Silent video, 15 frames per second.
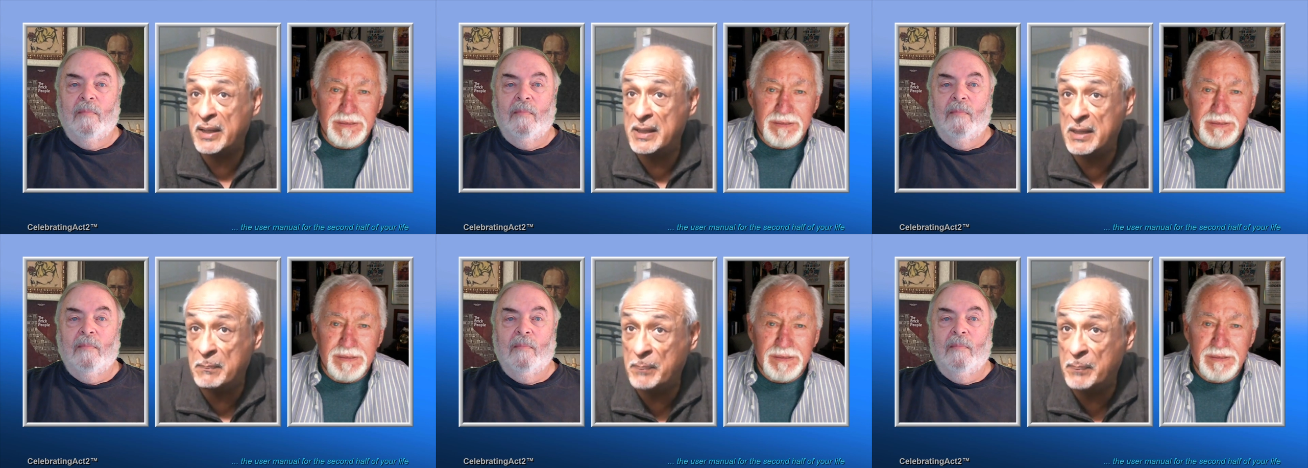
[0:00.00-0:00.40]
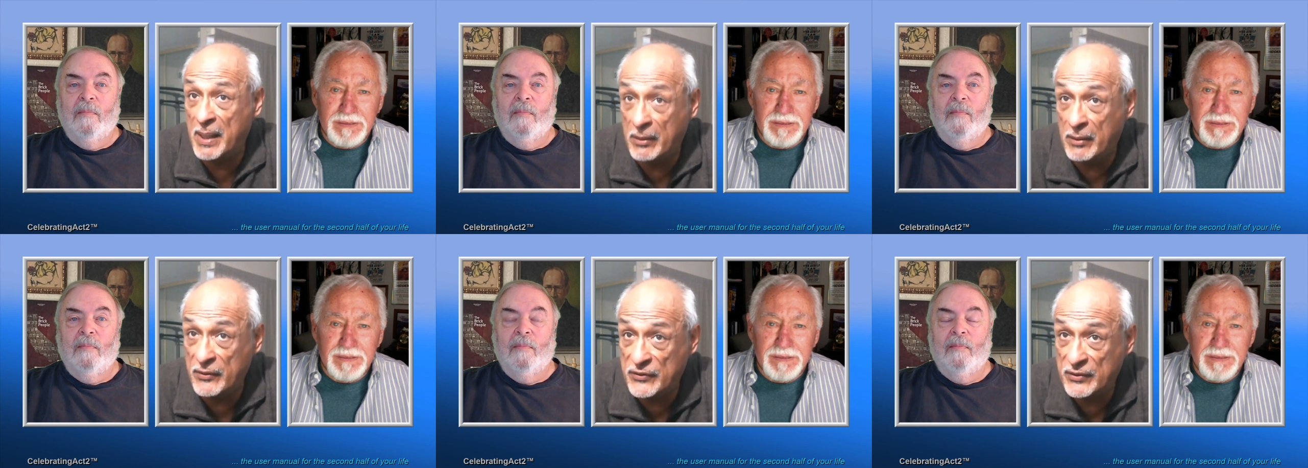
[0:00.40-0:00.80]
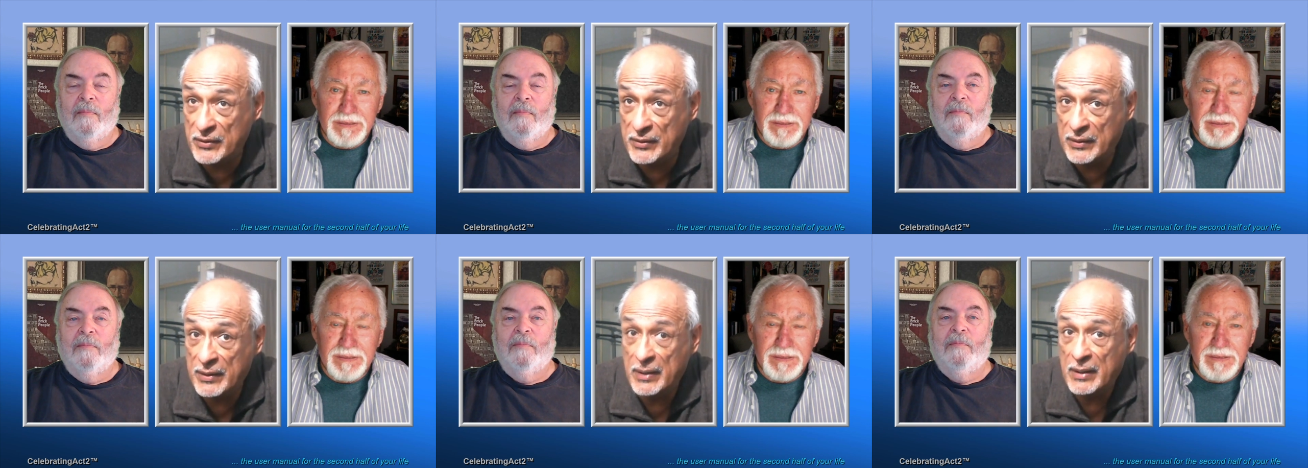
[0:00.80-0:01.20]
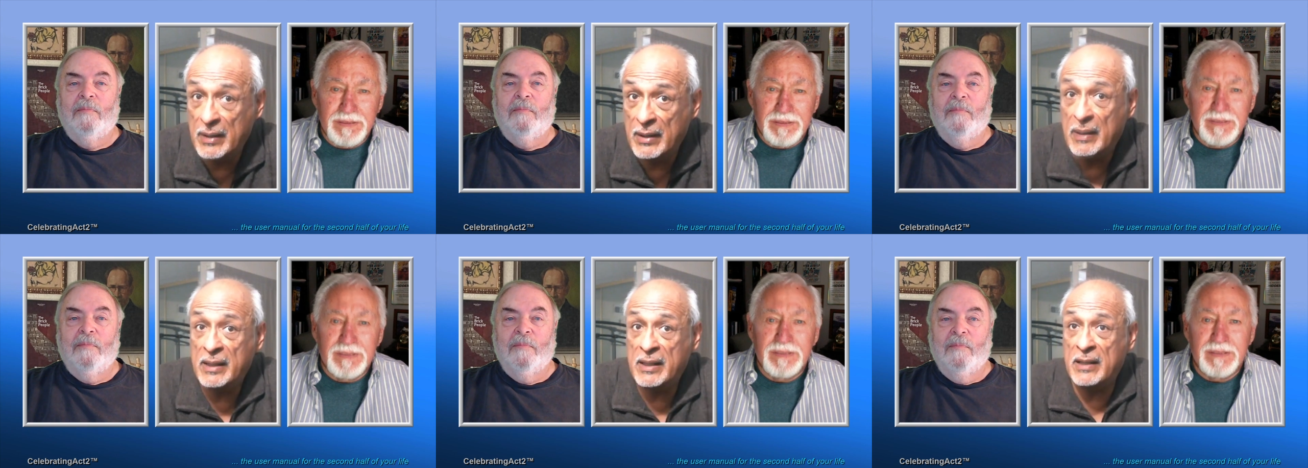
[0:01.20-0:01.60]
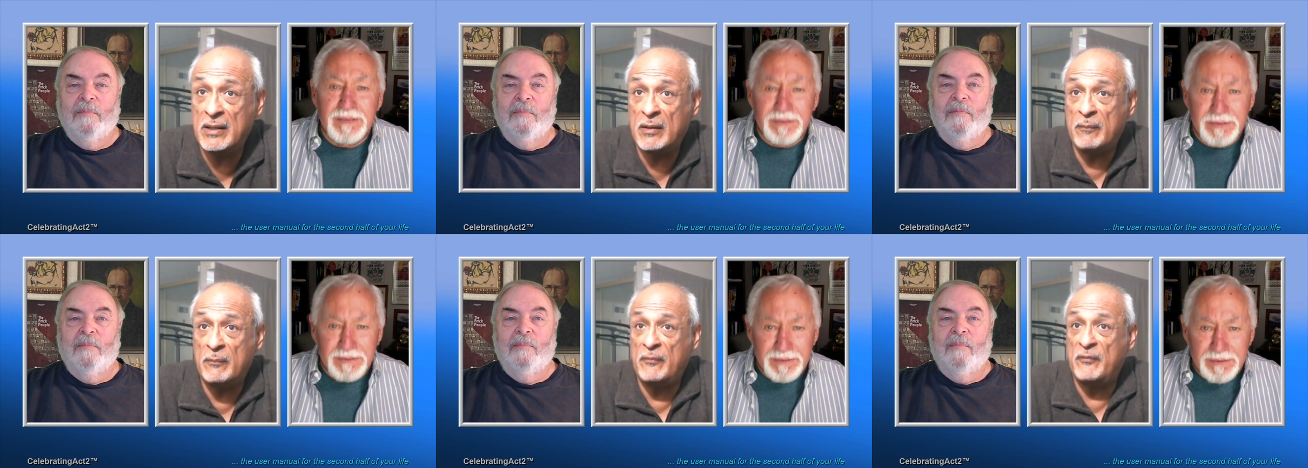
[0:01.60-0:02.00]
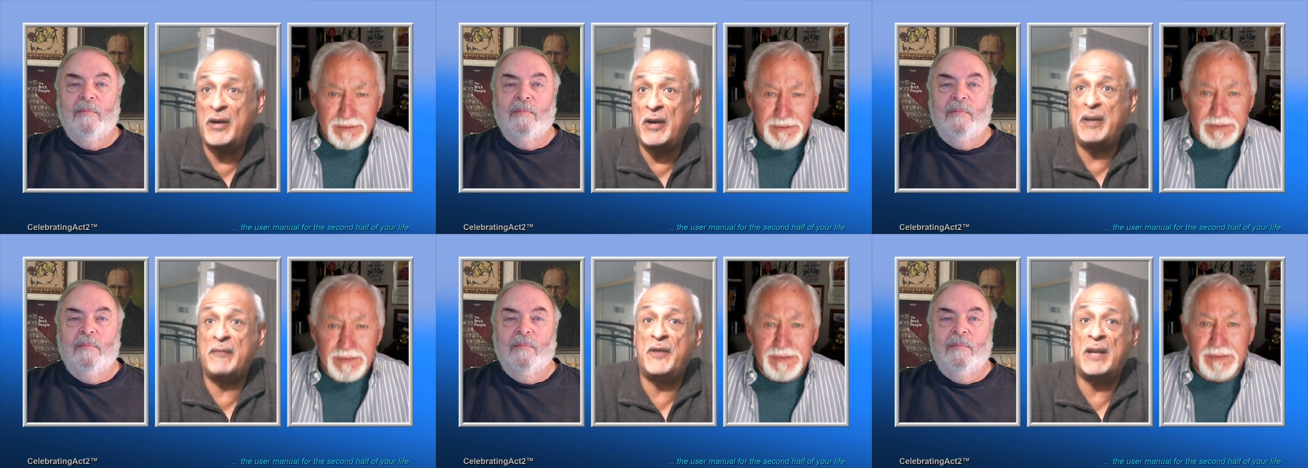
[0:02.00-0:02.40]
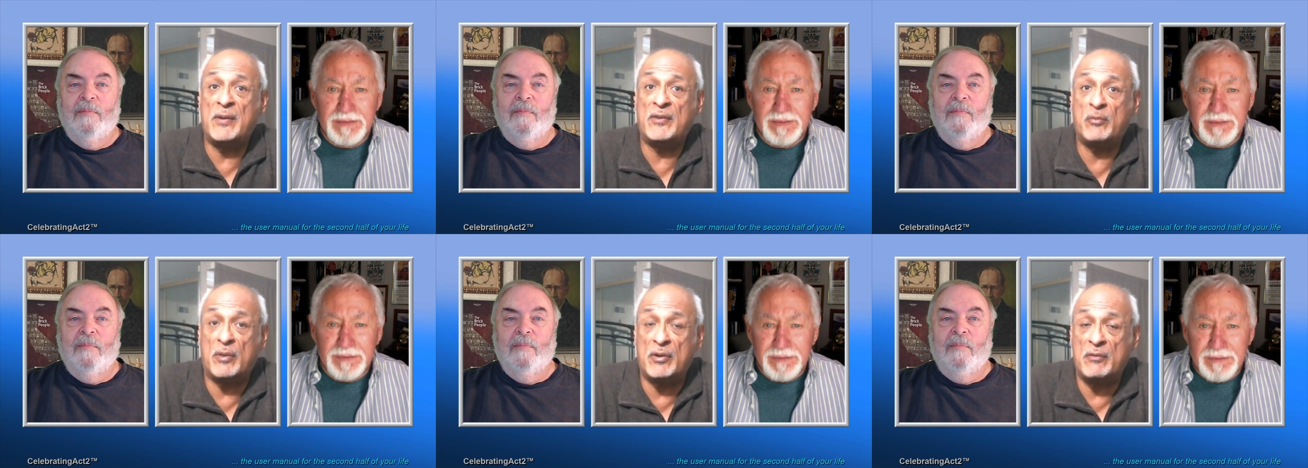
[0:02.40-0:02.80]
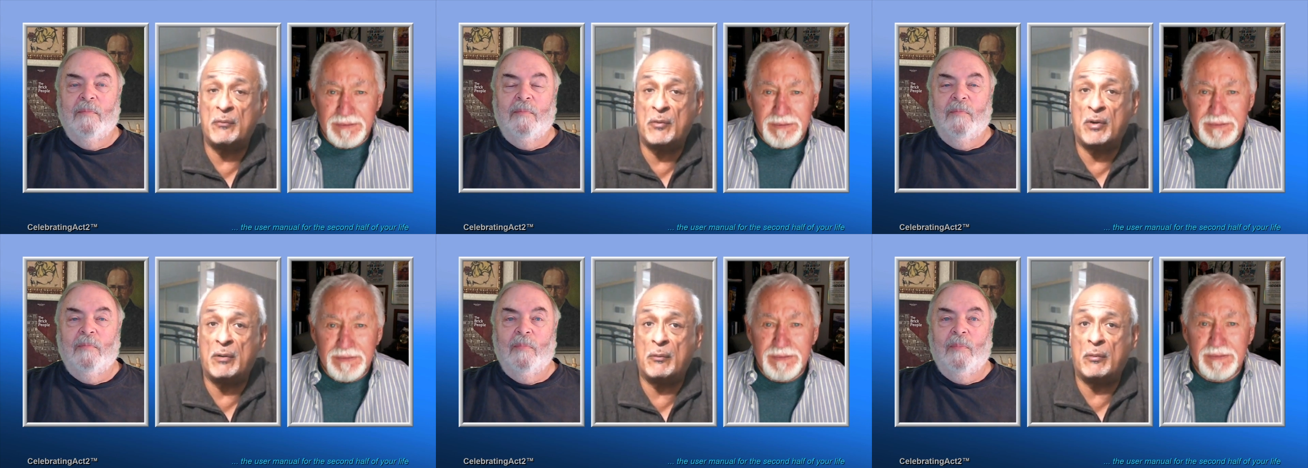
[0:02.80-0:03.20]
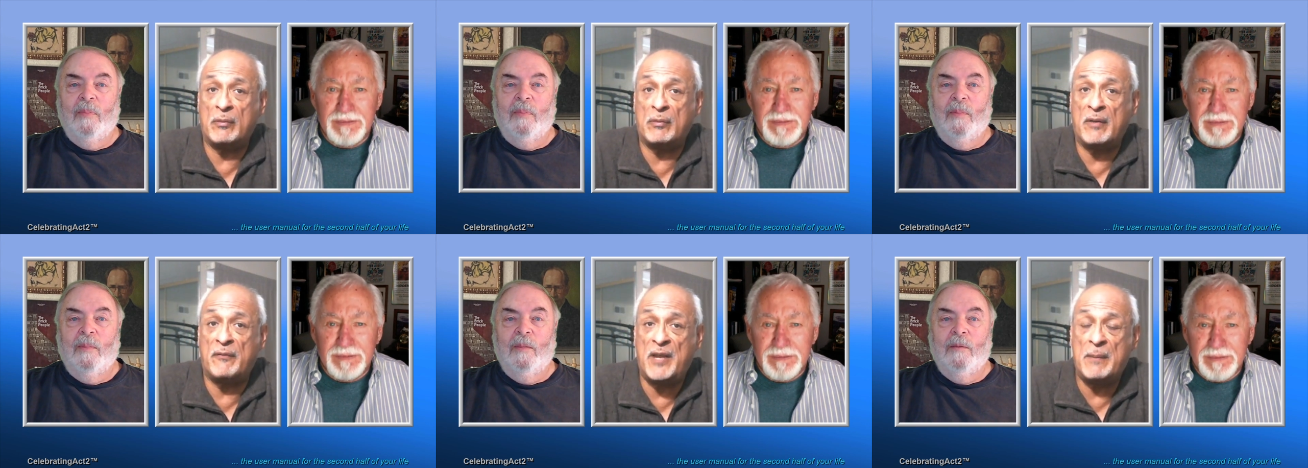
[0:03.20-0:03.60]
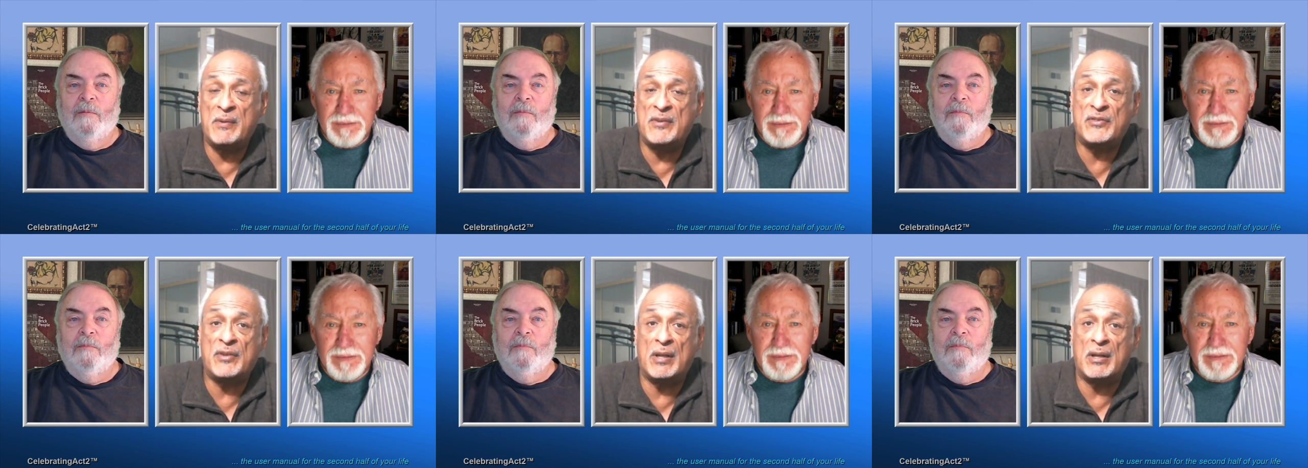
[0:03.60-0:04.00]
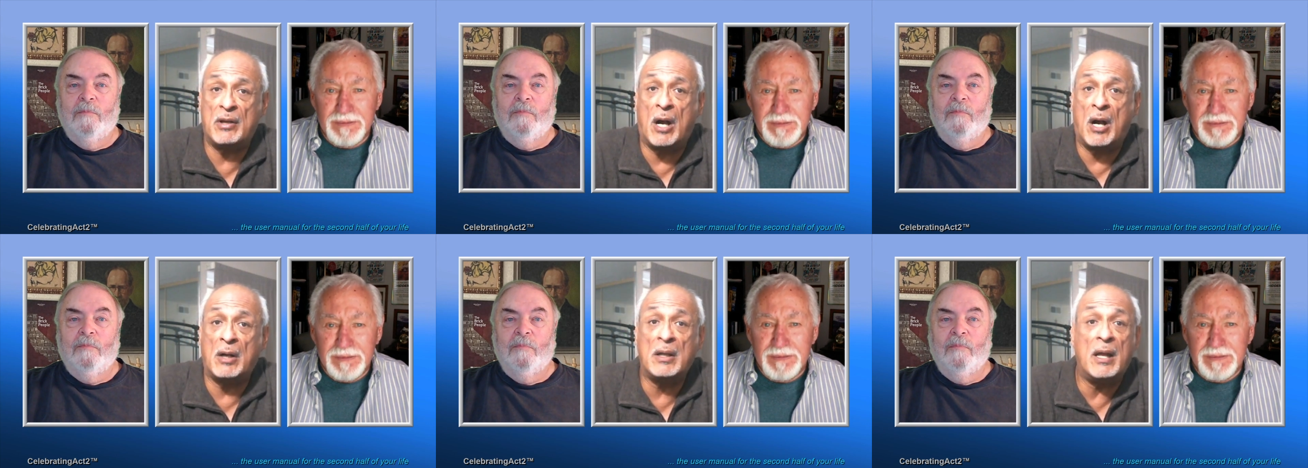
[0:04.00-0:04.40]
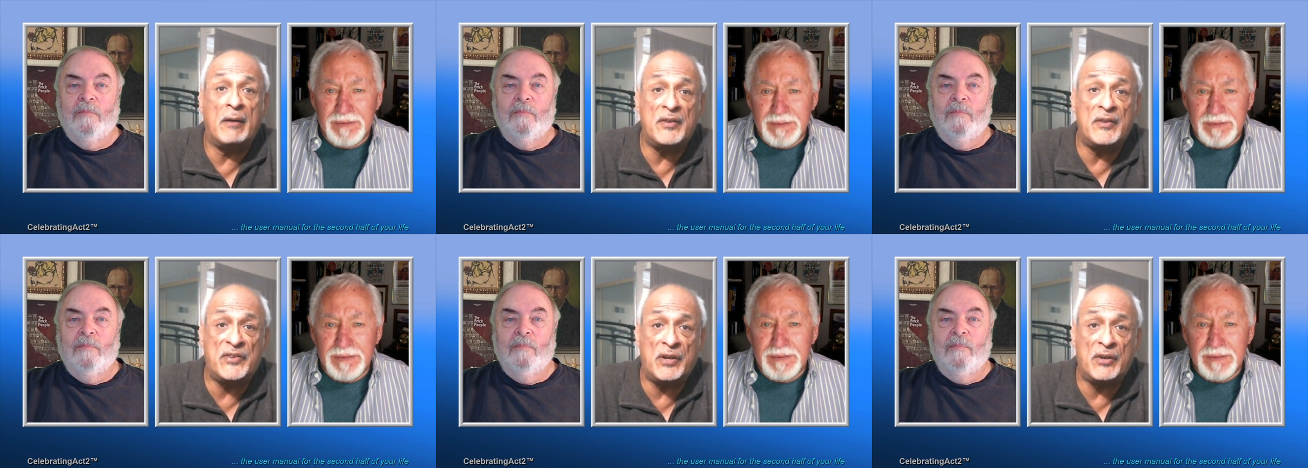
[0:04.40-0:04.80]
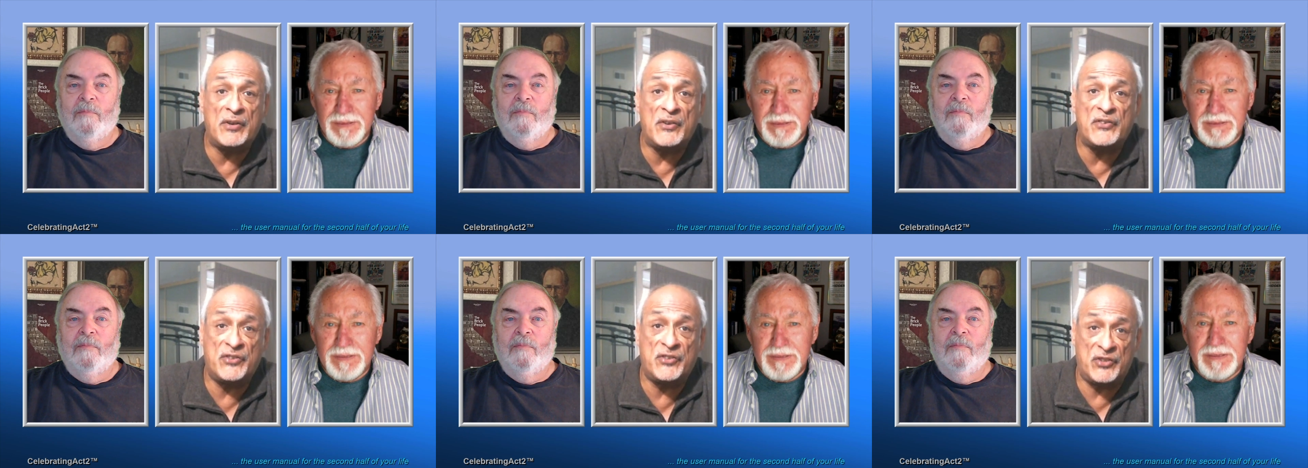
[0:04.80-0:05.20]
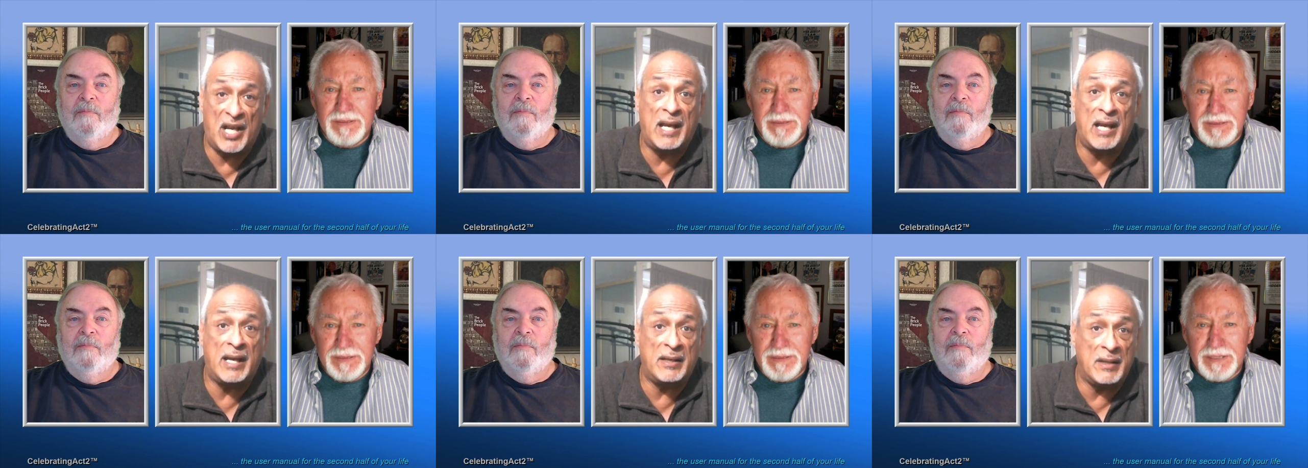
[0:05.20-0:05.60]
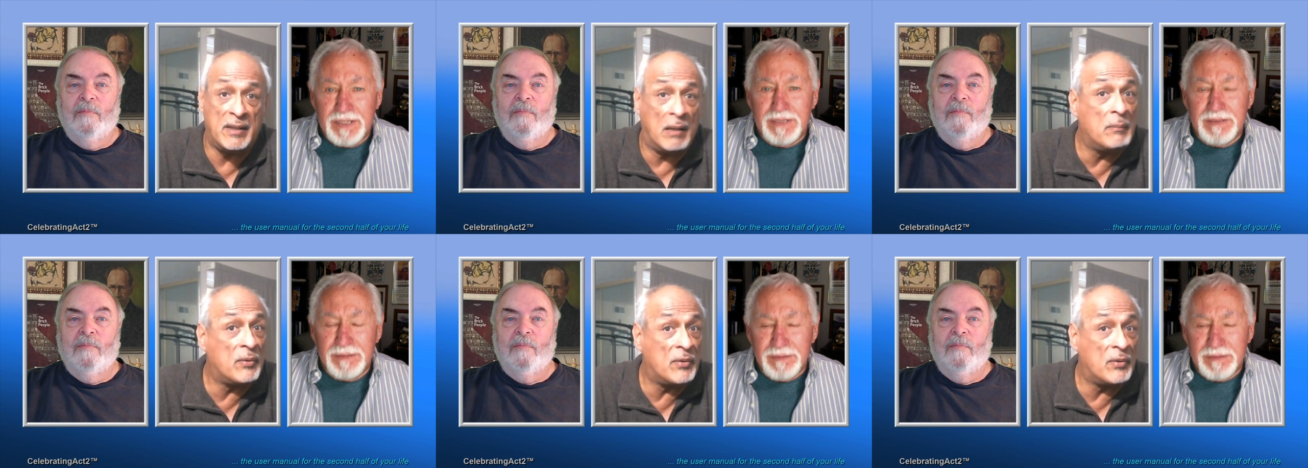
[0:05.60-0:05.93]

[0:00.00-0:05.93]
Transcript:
Speaker 1: in Paris you know, very famous. Where are the famous uh, "Our Love Is Here to Stay" number yeah.